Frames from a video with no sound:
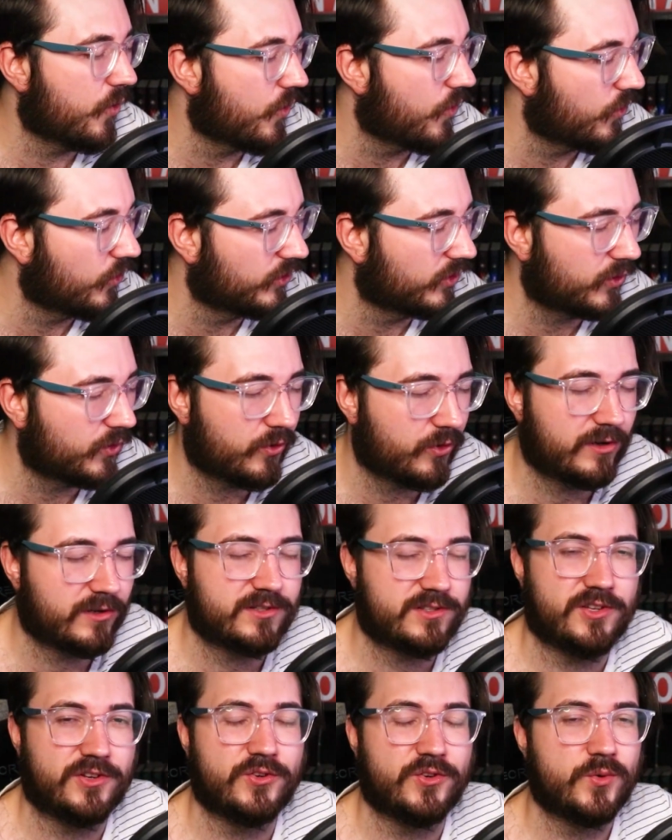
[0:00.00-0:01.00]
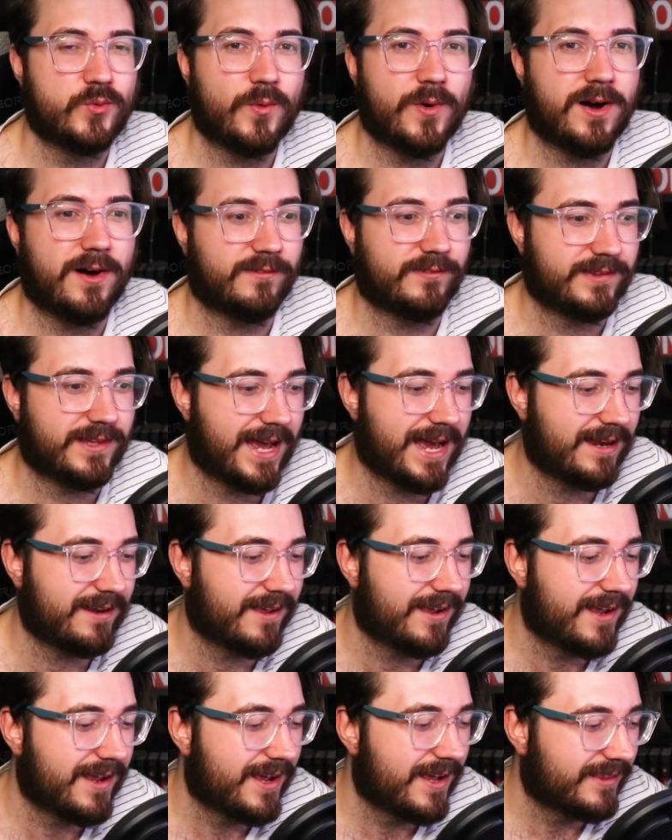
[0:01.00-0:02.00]
all across the new world that
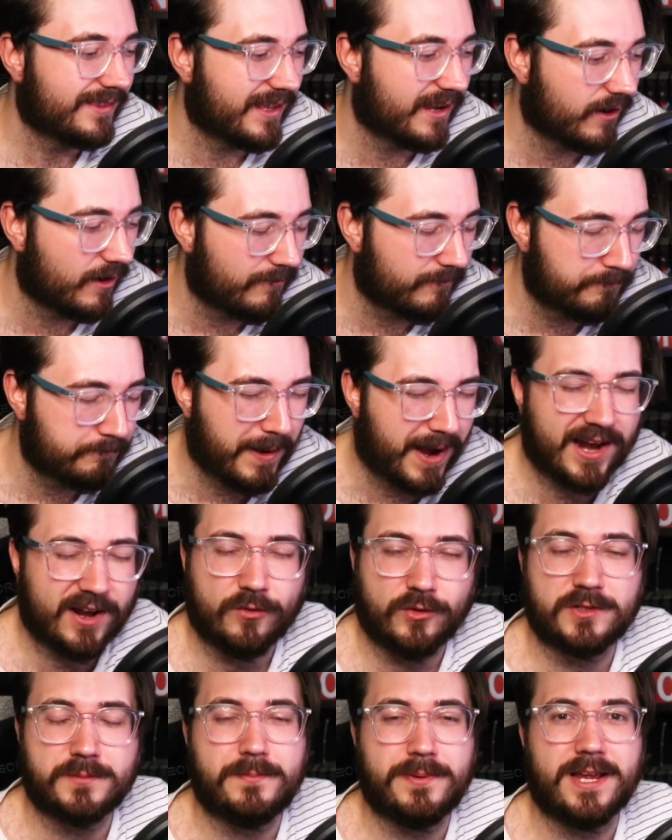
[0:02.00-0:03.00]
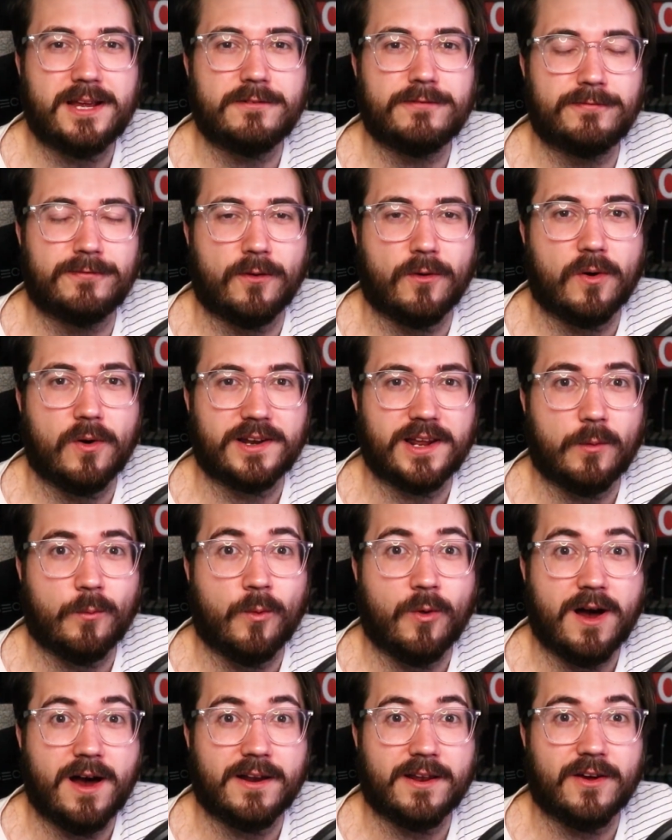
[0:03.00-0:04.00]
there are battles being fought at
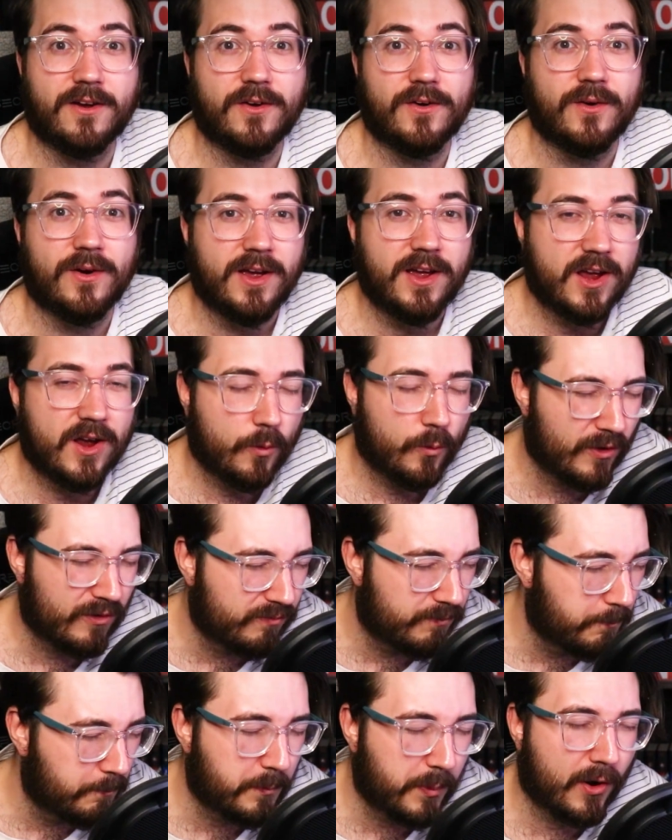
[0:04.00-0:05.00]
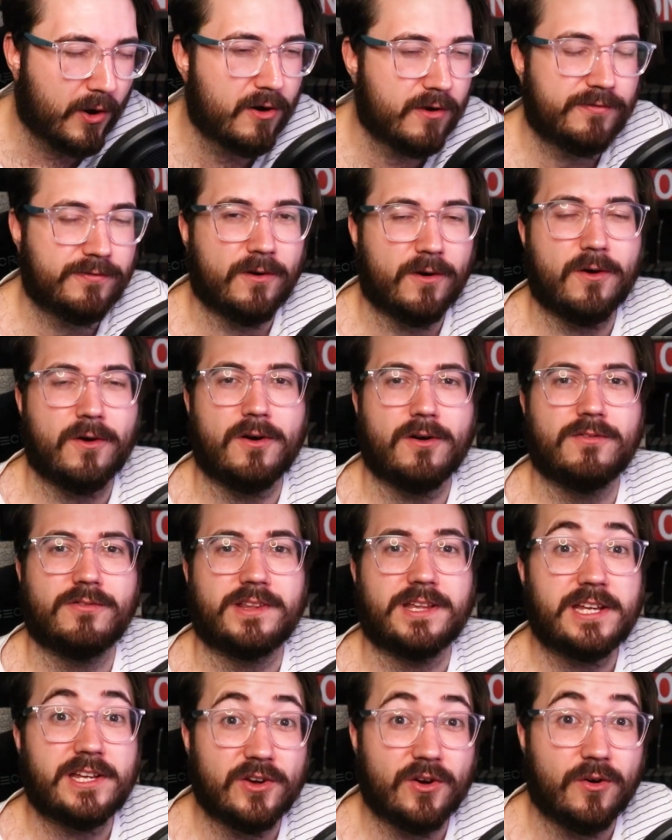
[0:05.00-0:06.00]
Wano with both of
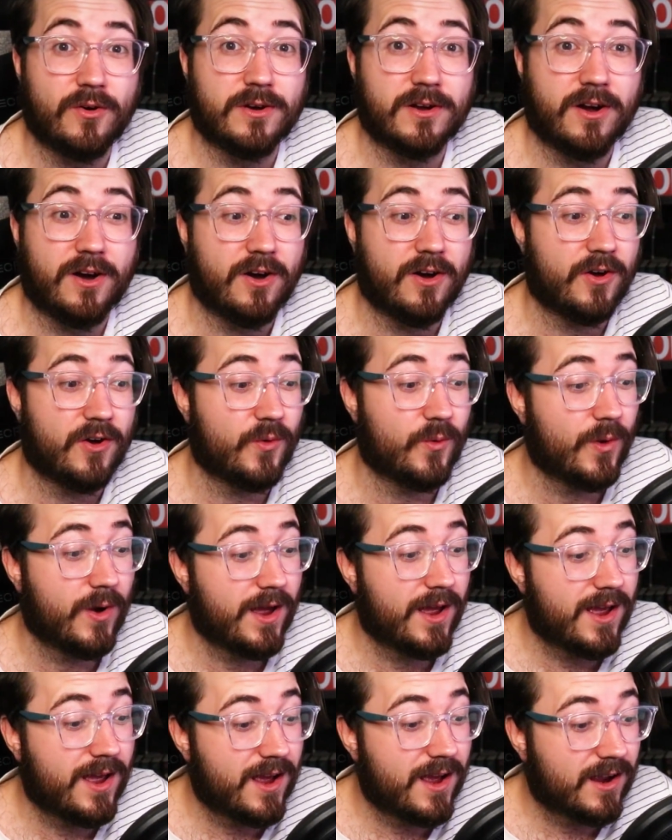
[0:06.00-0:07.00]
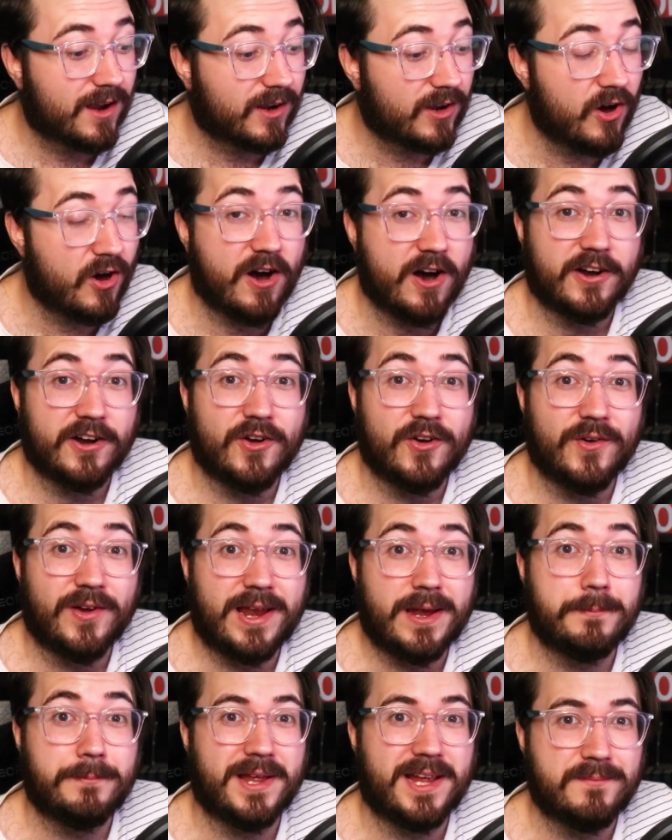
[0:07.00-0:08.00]
the Yonko, Kaido
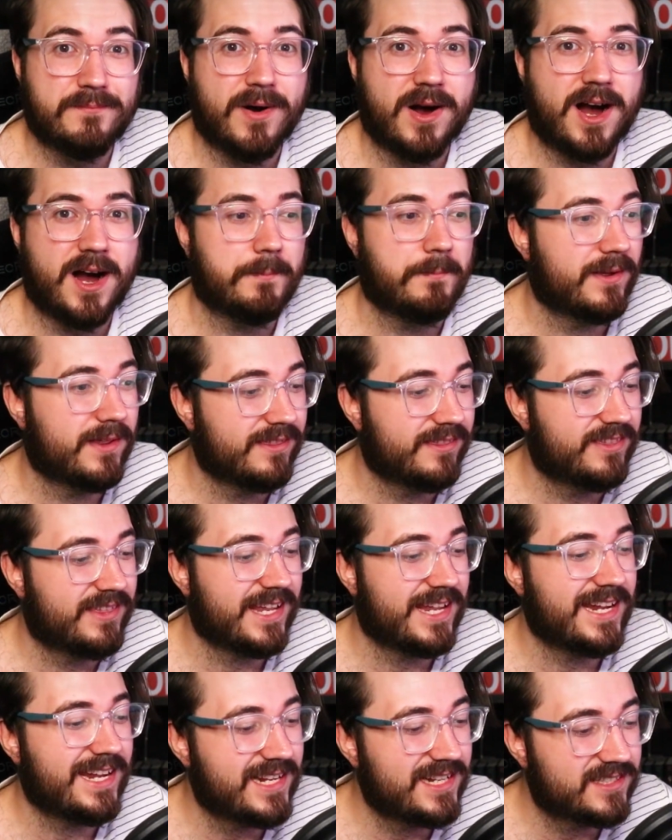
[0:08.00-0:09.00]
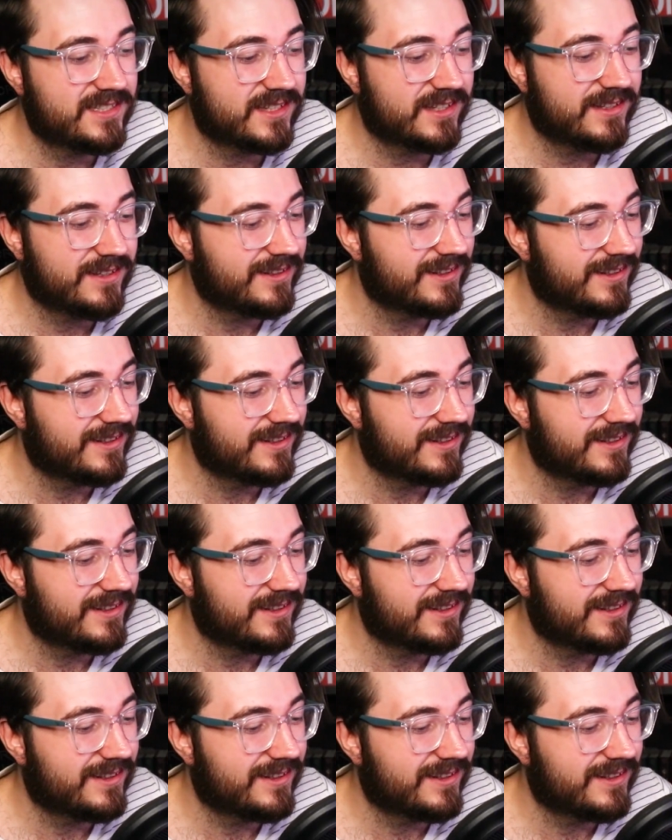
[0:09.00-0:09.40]
and Big Mom, these